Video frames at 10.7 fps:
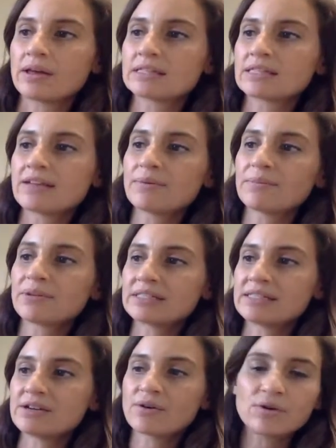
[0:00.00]
7 plus
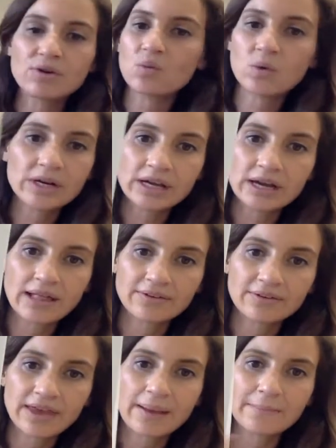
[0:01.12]
0, you wouldn't
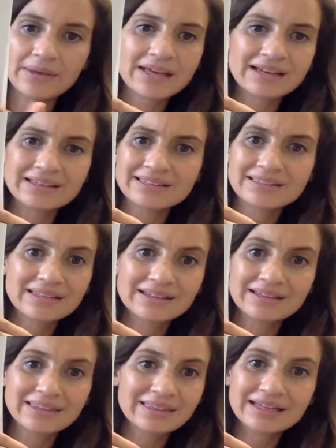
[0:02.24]
color that because
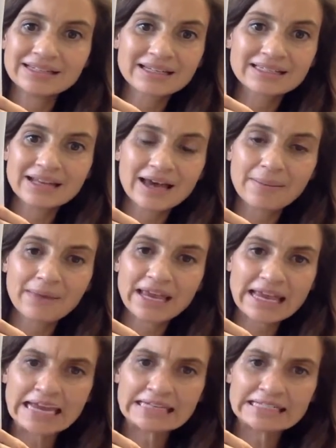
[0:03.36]
that does not
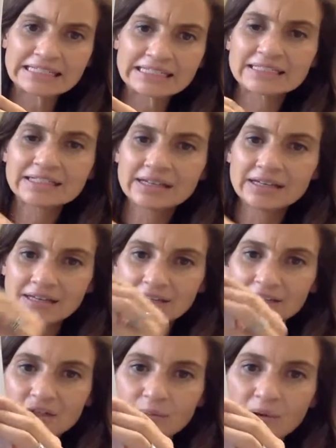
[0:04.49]
make 8.
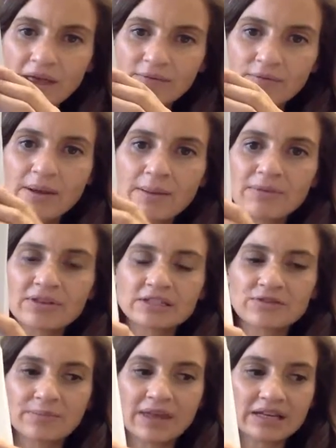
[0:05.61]
So you probably remember this
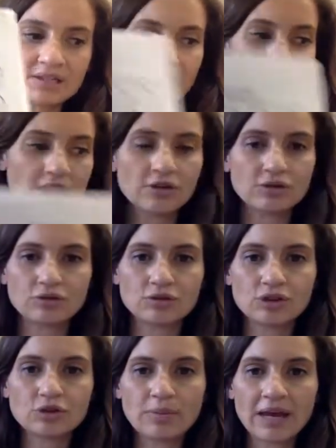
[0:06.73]
from last week. You'll do
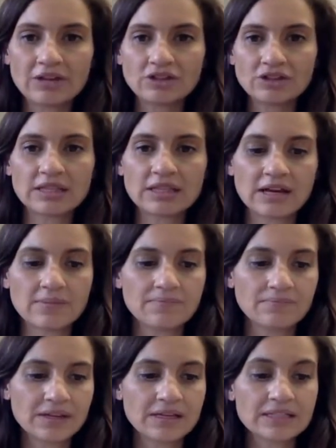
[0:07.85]
2 pages in there,
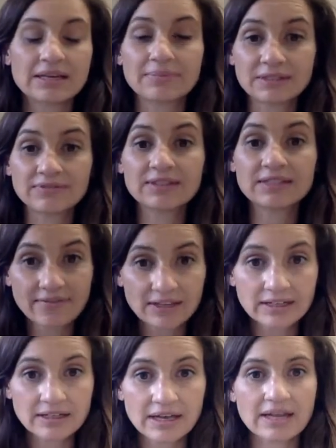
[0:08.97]
sums of
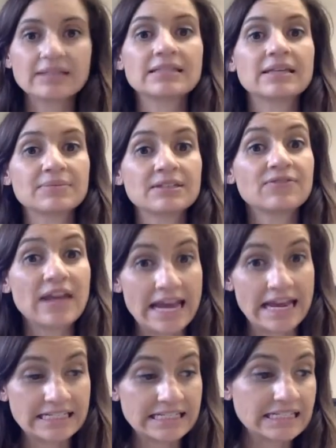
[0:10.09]
7 and sums of 8.